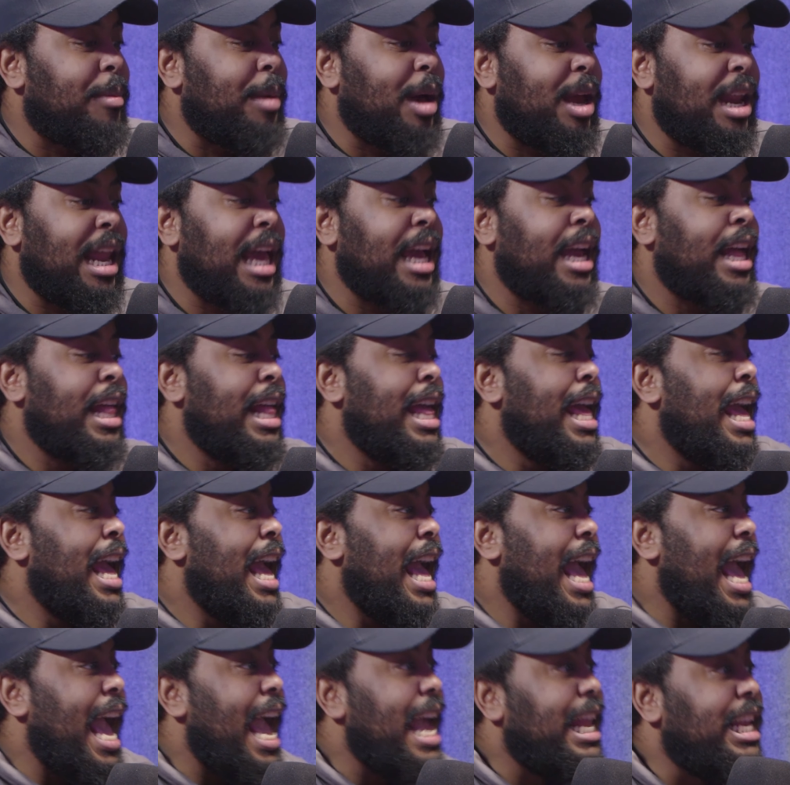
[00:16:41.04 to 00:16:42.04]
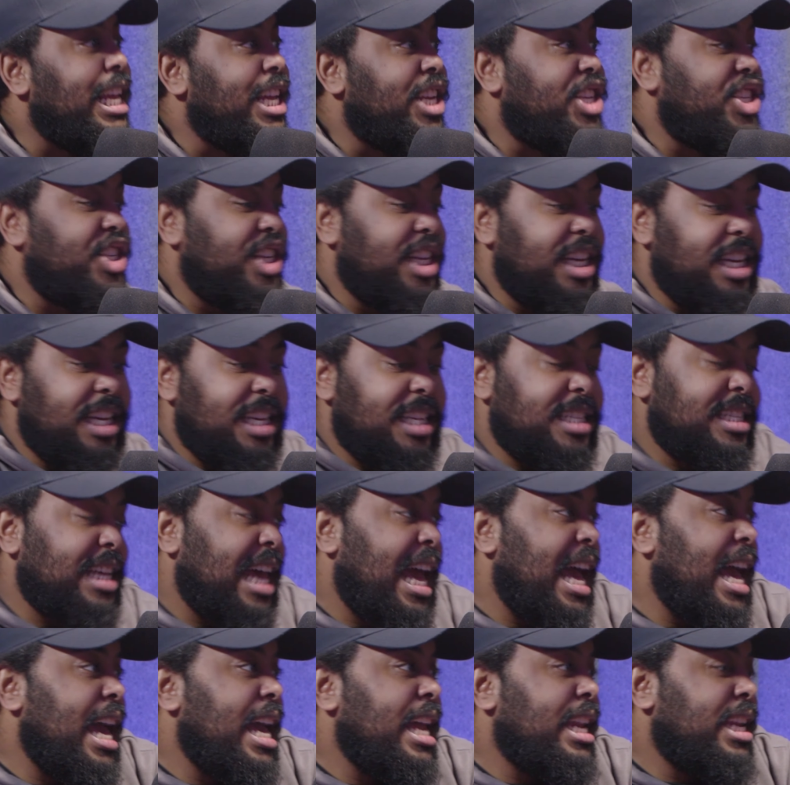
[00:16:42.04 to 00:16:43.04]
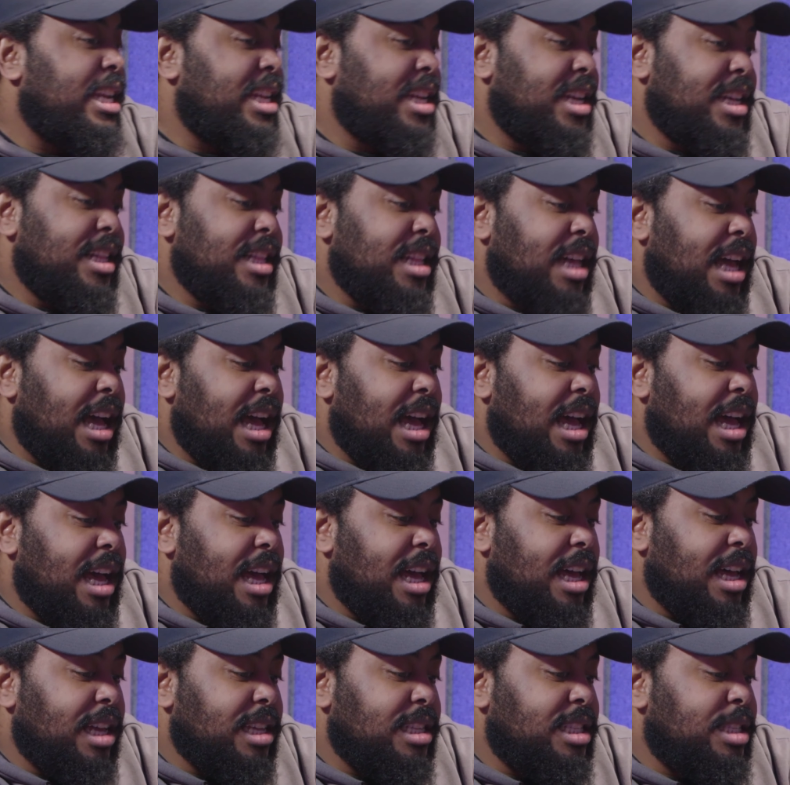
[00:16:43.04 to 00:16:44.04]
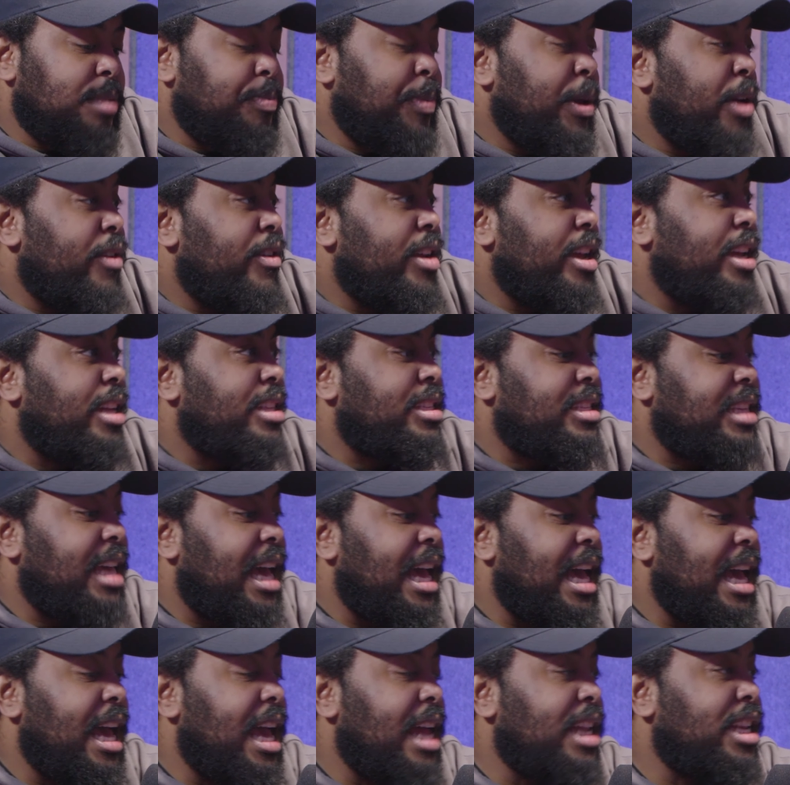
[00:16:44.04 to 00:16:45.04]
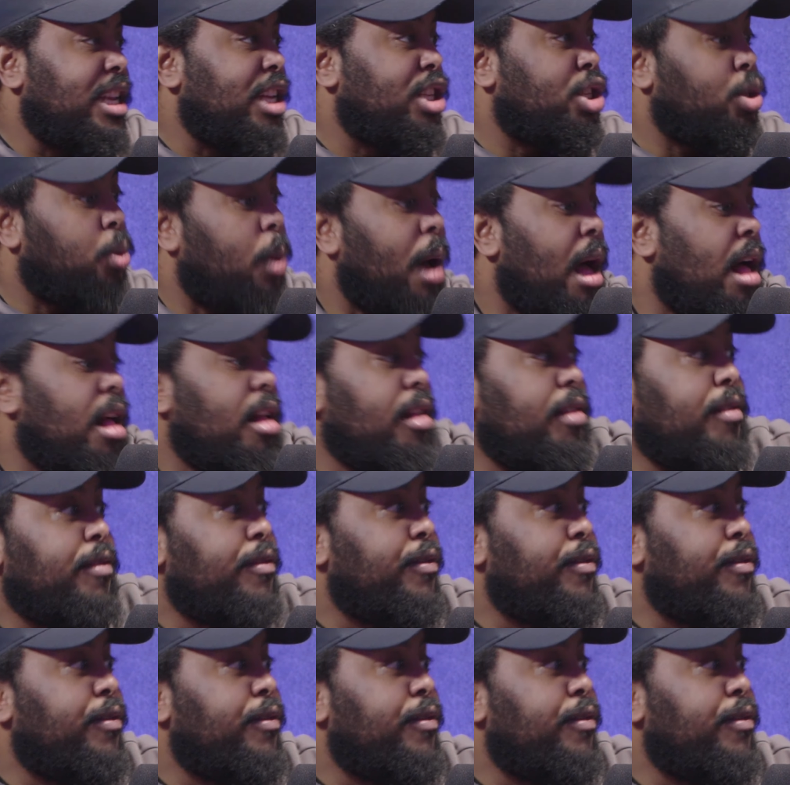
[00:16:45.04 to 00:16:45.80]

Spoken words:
about like energies and spirits and the 12